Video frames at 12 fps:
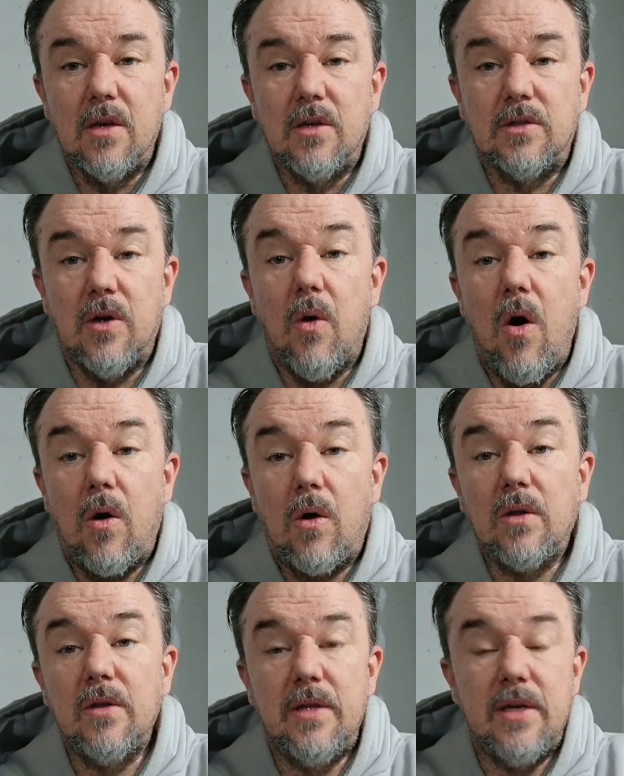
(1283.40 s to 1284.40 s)
So
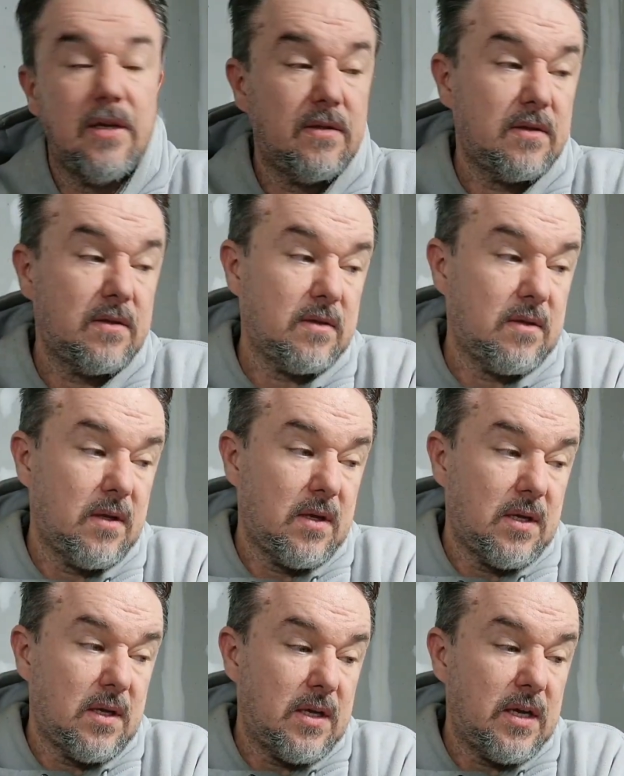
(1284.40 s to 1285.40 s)
all of this
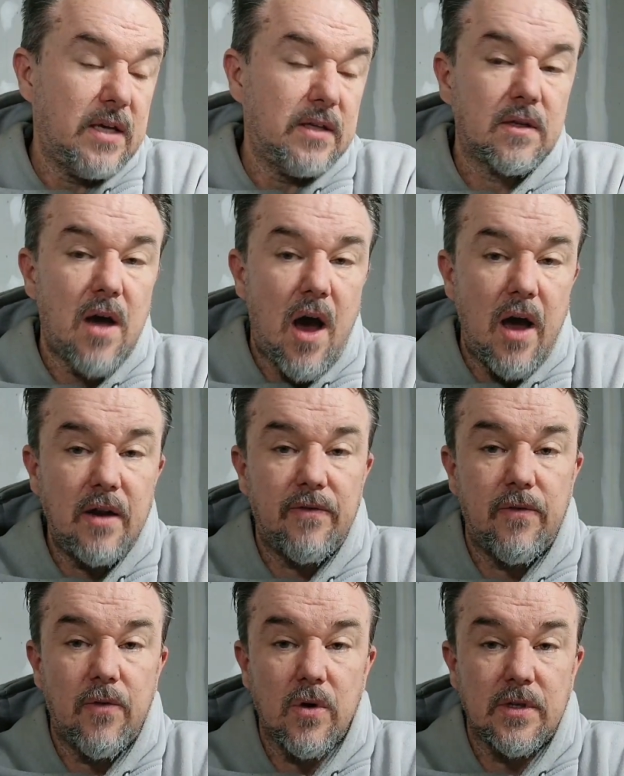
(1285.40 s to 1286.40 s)
is kind of
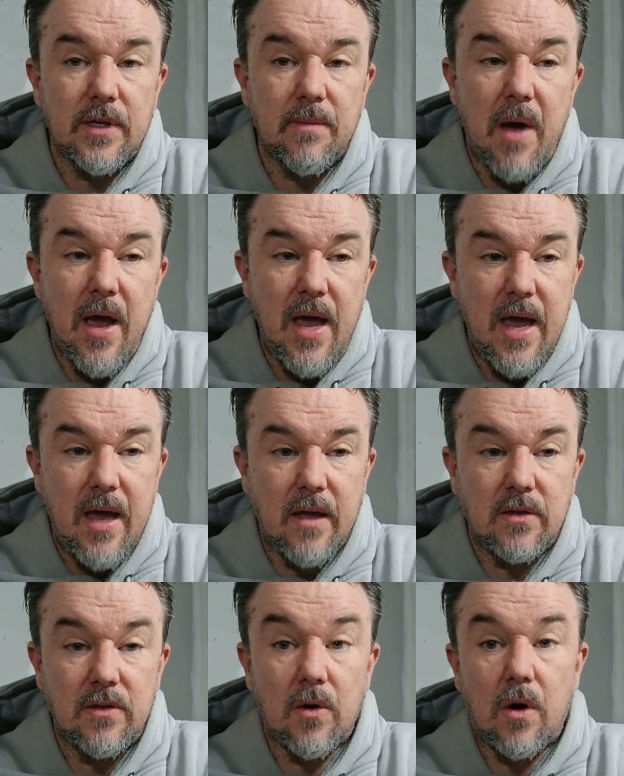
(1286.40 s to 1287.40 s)
forcing my
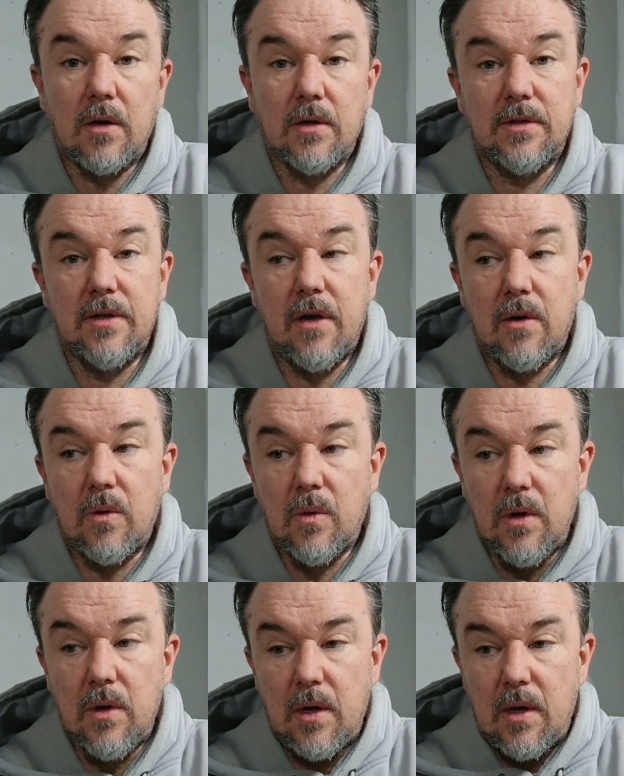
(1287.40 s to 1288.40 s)
hand to also
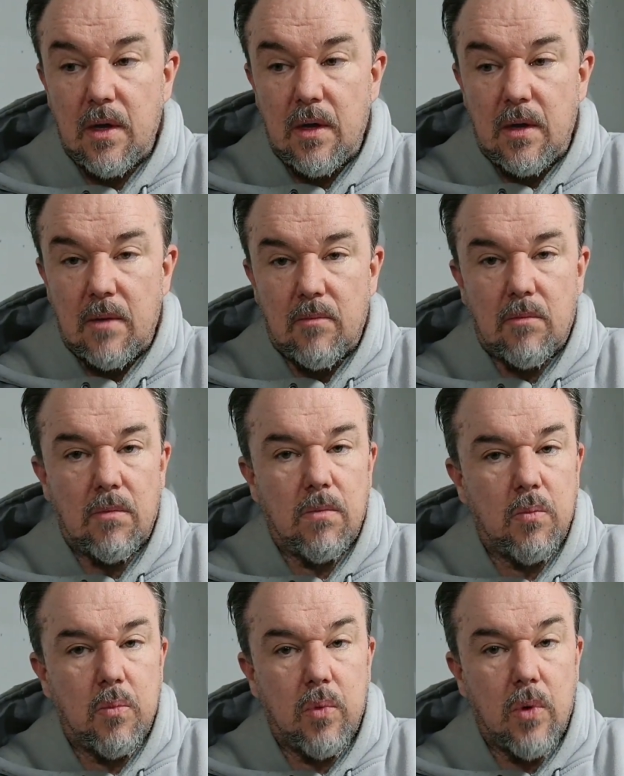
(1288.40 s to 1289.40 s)

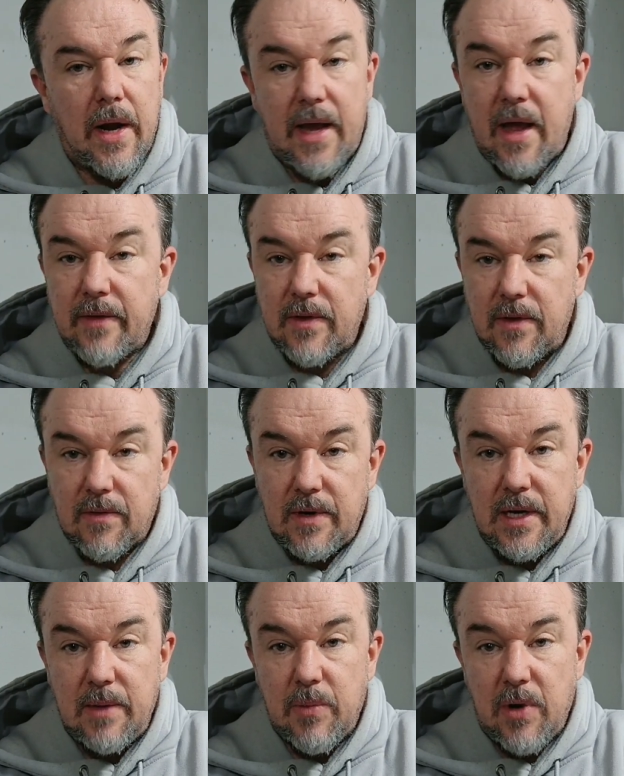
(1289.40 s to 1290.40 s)
break out the
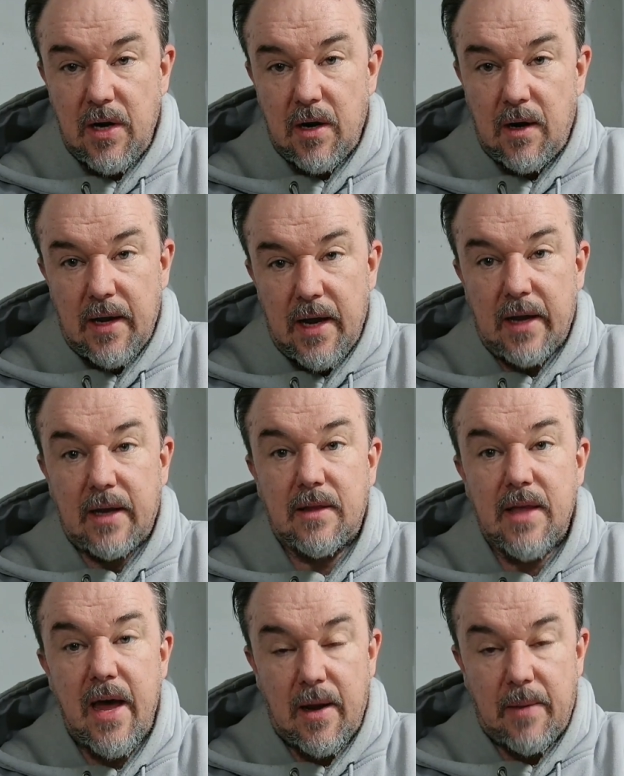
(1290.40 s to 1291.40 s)
3D printer and get
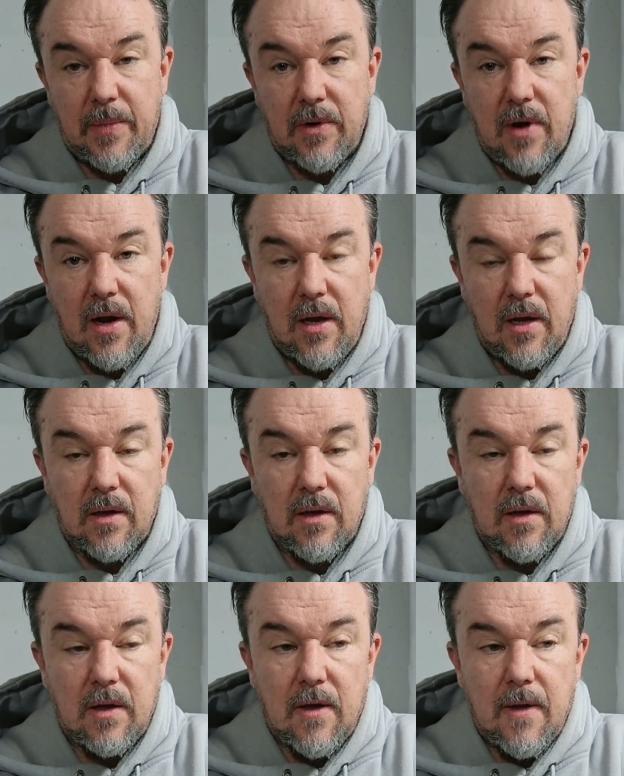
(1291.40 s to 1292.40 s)
that up and running.
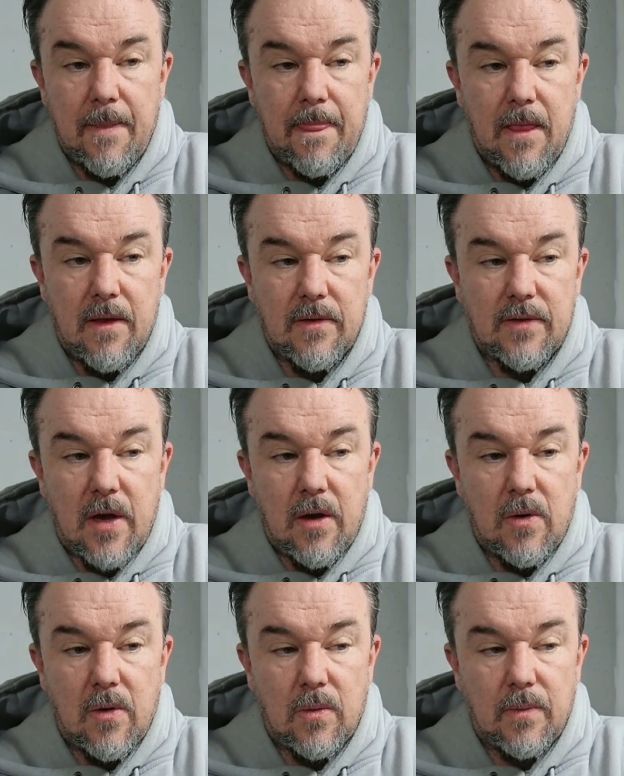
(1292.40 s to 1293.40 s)

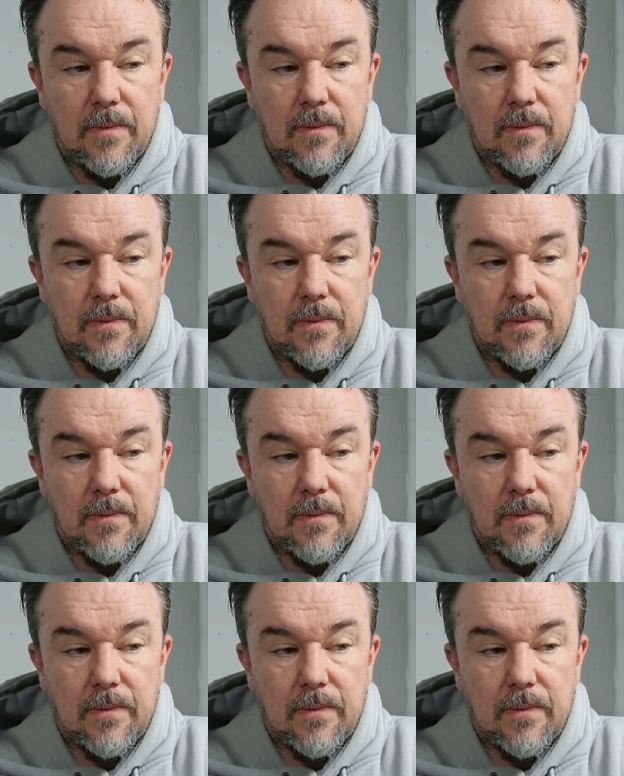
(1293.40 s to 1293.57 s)
So